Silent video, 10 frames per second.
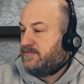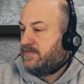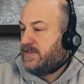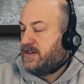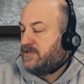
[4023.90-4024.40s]

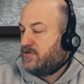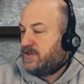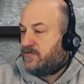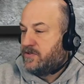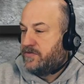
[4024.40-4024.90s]
know, it's only a
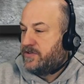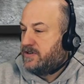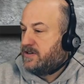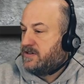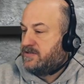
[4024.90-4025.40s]
4-foot
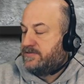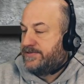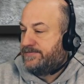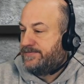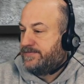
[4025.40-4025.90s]
long
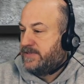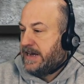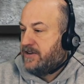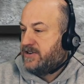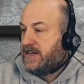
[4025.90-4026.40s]

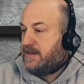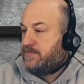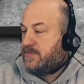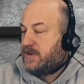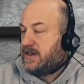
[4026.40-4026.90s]
countertop,
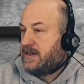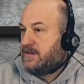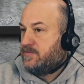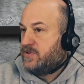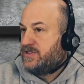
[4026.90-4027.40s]

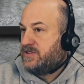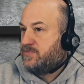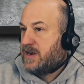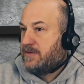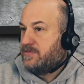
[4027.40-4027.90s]
which is
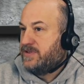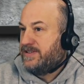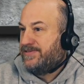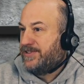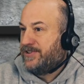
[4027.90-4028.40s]
probably
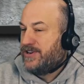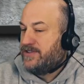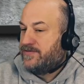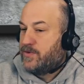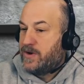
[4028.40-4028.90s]
30 or
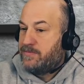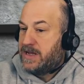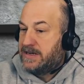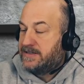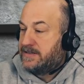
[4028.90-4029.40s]
40
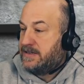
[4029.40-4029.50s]
bucks.